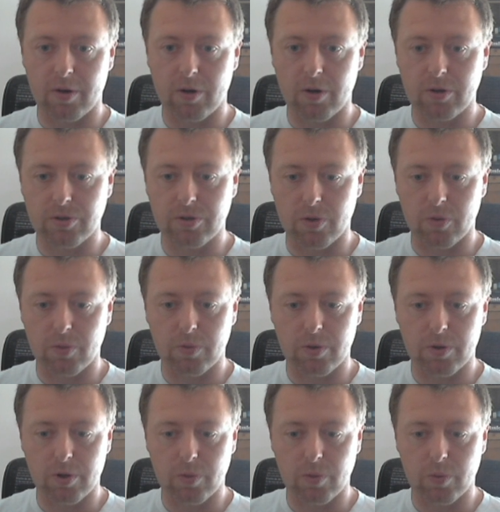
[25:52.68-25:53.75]
also,
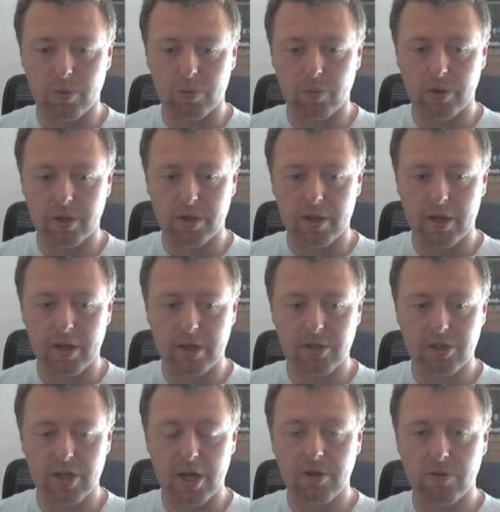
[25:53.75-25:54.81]
you know, with the
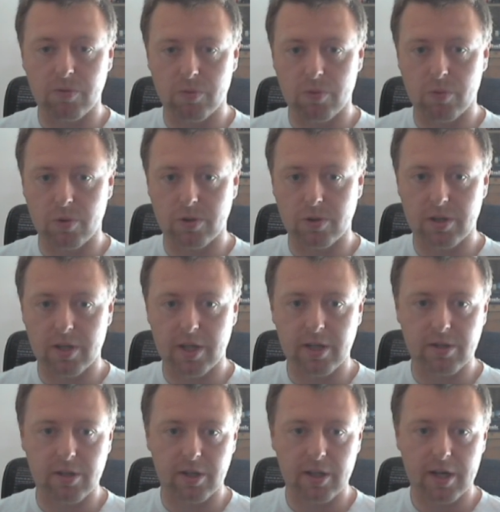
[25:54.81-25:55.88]
staking rewards and
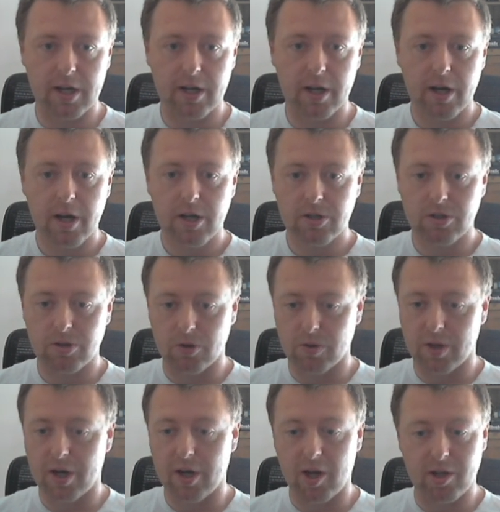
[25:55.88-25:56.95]
things like that. So,
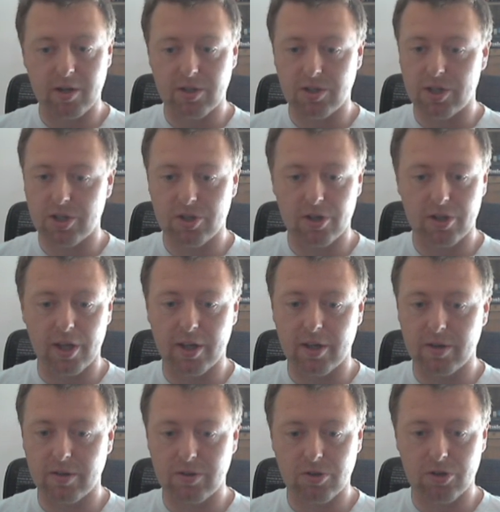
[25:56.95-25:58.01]
yeah, a decision I think,
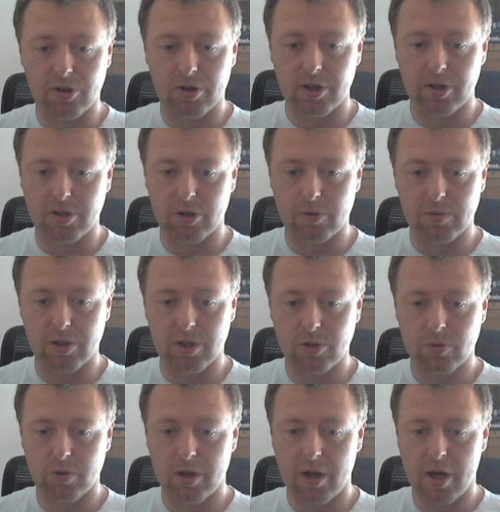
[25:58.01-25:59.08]
certainly in terms of
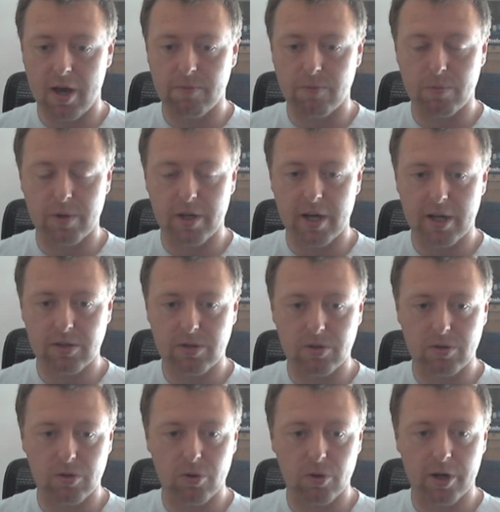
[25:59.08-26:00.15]
this one, everybody has
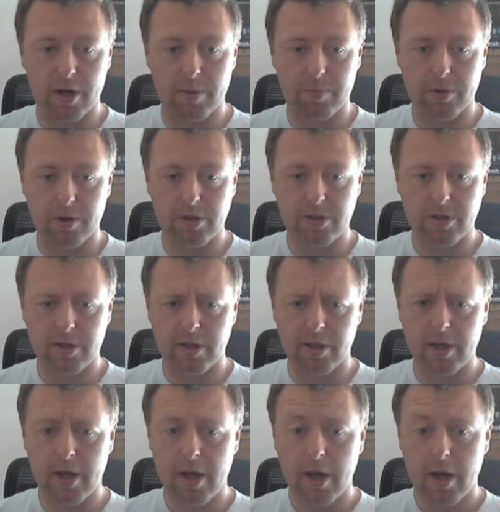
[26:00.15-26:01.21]
to look at
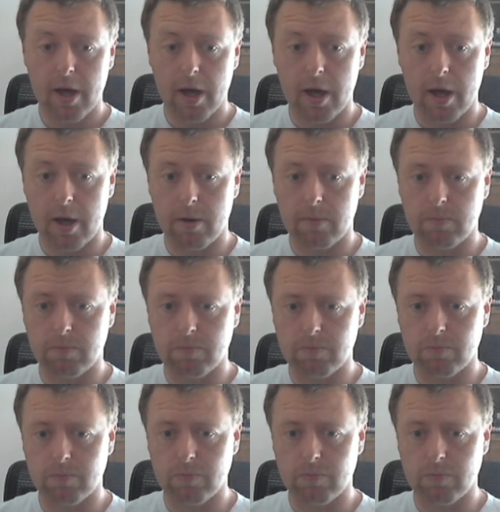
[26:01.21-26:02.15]
personally. Um,